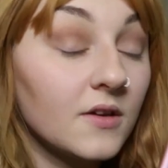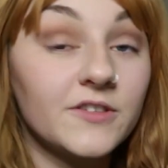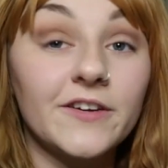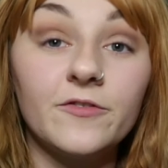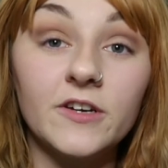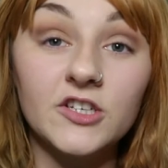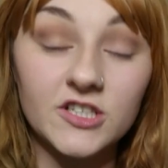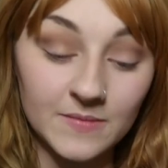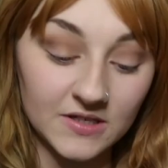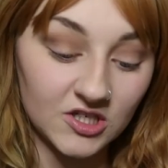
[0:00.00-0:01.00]
Jeffree
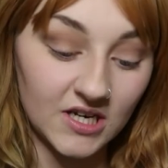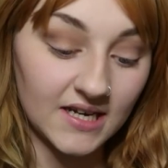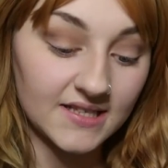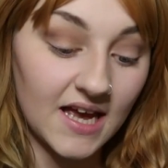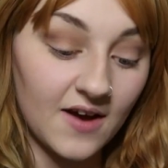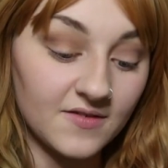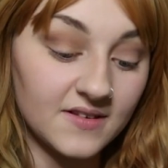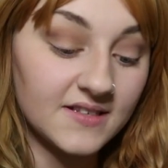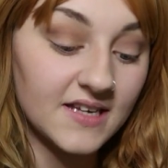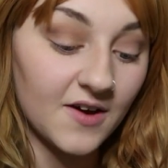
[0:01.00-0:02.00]
shimmer shades have
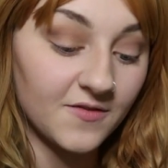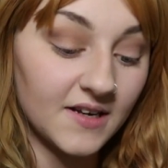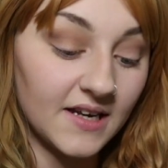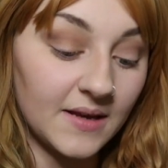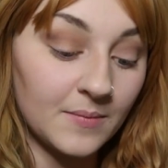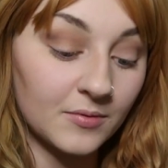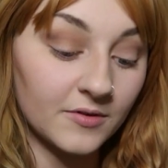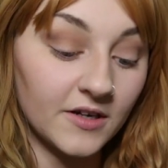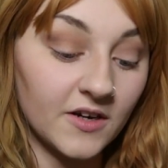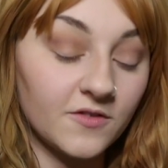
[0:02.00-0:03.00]
definitely
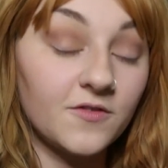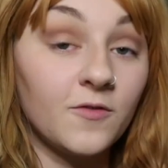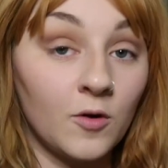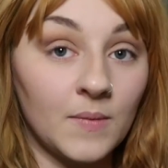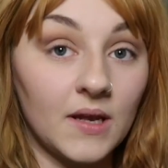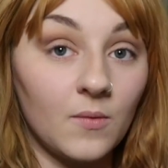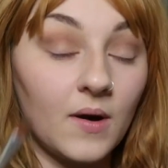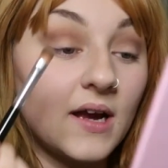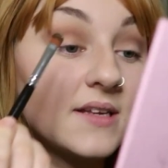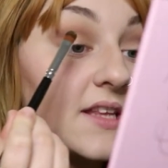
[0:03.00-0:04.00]
improved formula
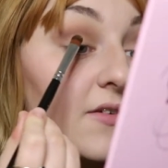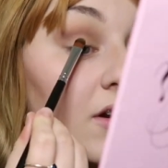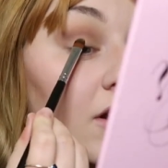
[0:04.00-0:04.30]
wise. They're